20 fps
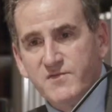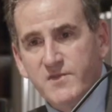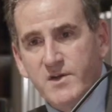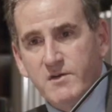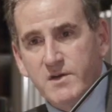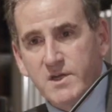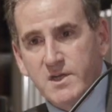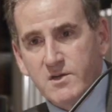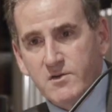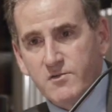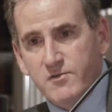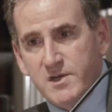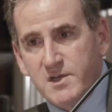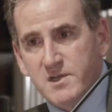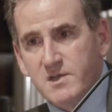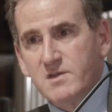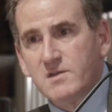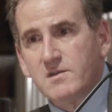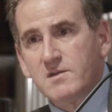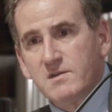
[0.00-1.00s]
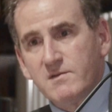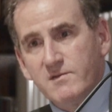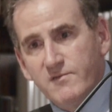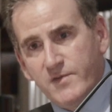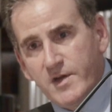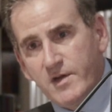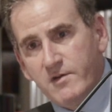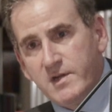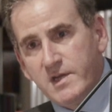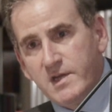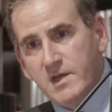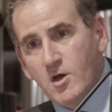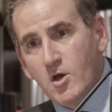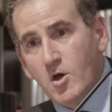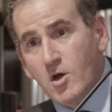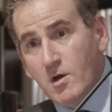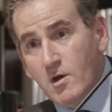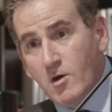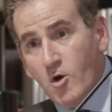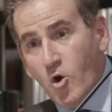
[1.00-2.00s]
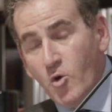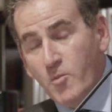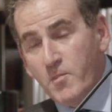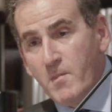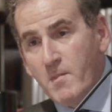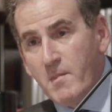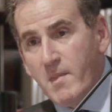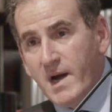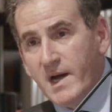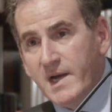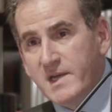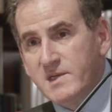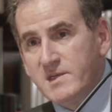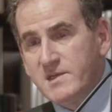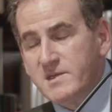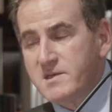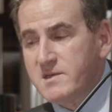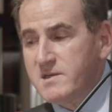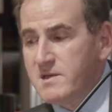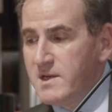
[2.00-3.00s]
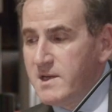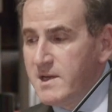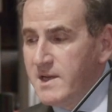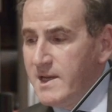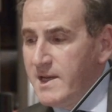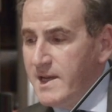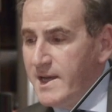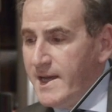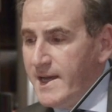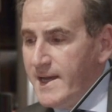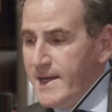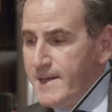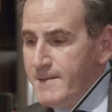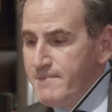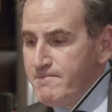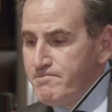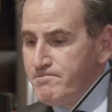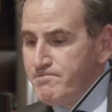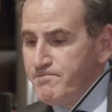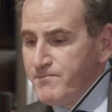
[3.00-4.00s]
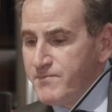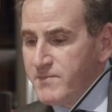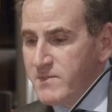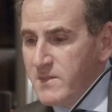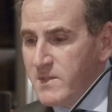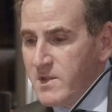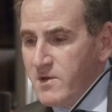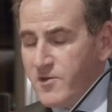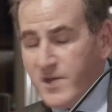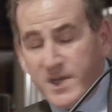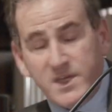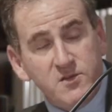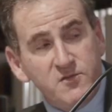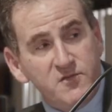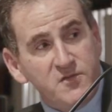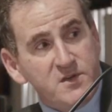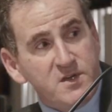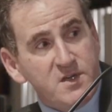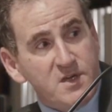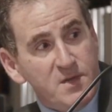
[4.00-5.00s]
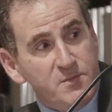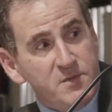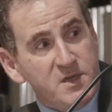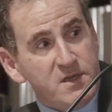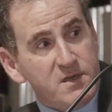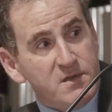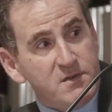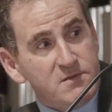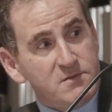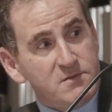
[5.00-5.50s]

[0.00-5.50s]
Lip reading: very critical, very open-minded. Thank you for coming